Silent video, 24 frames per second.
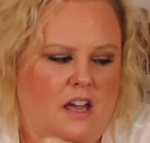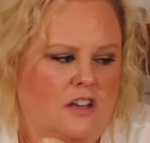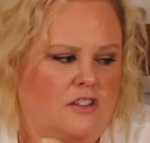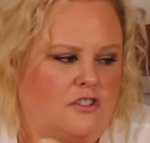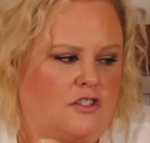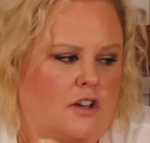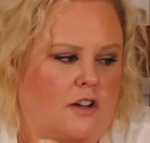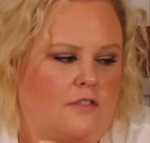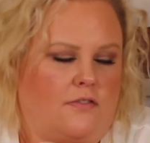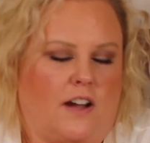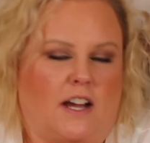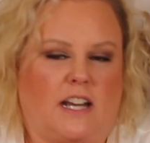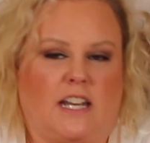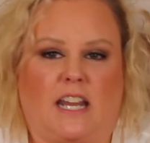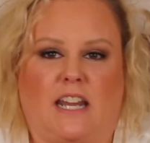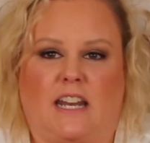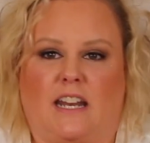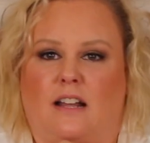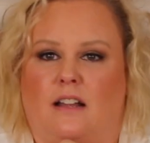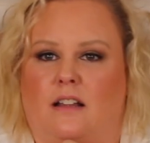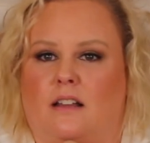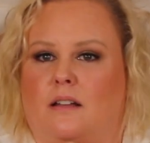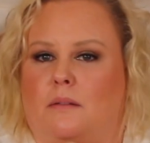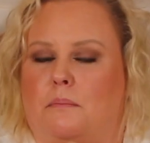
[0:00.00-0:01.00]
So if I need
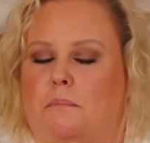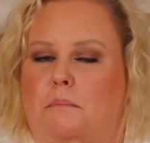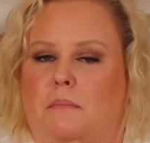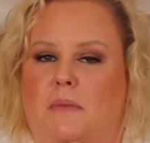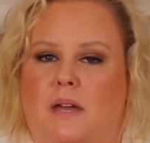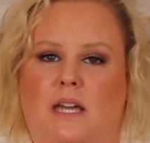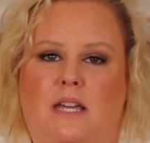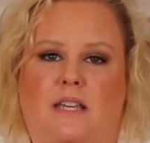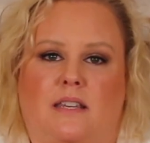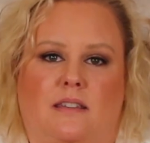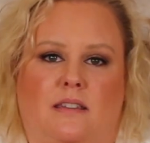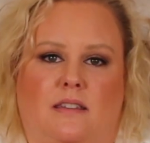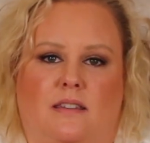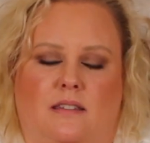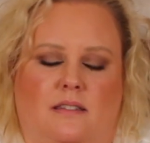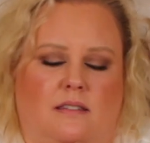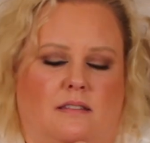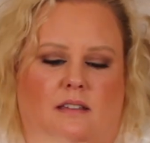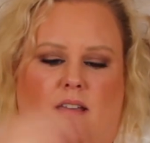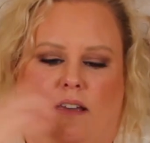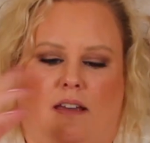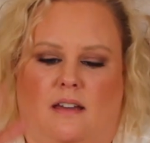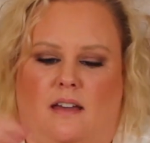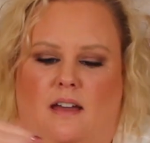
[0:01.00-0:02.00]
to
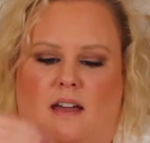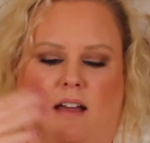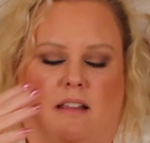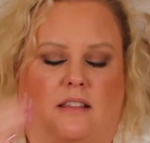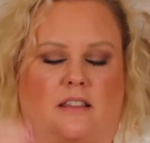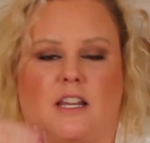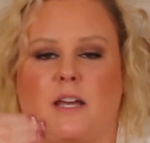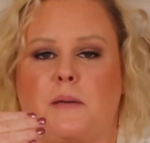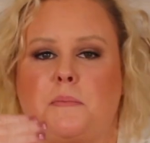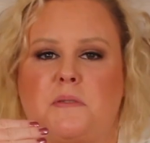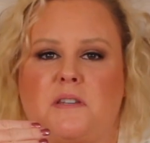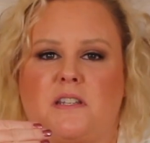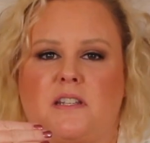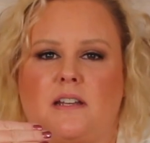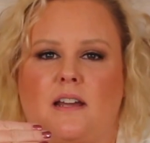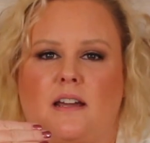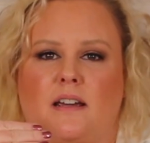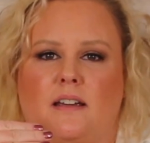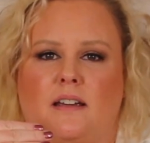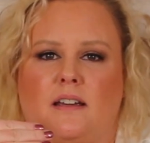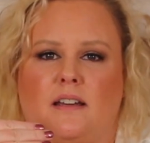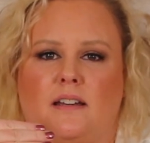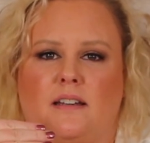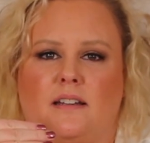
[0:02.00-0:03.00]
mix a
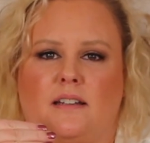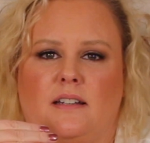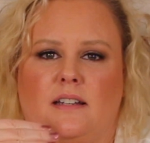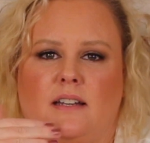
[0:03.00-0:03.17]
lipstick